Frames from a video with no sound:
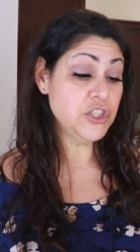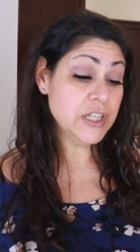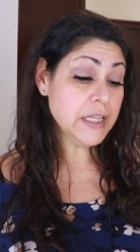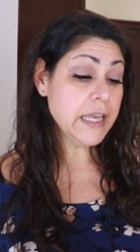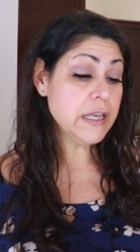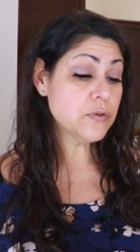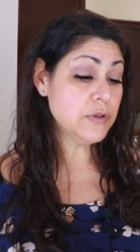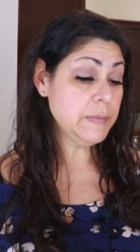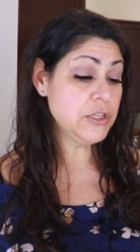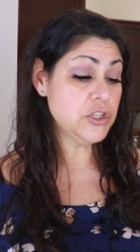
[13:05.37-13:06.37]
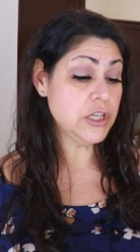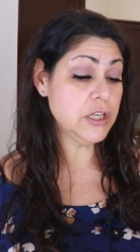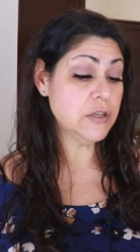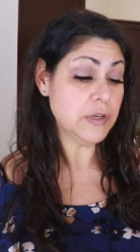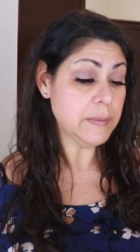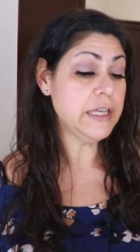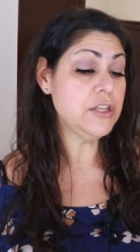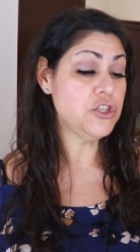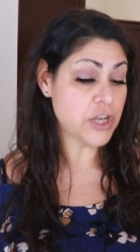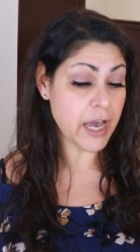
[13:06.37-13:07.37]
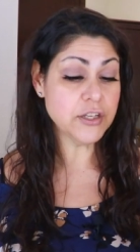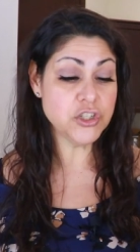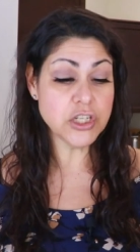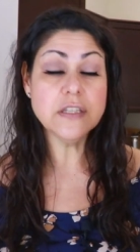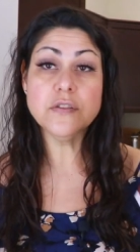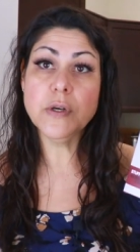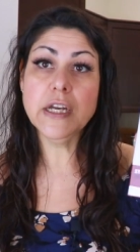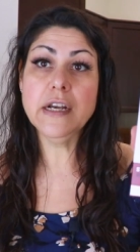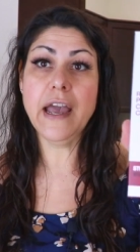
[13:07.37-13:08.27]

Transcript: chili creamy cheese, creamy jack cheese one.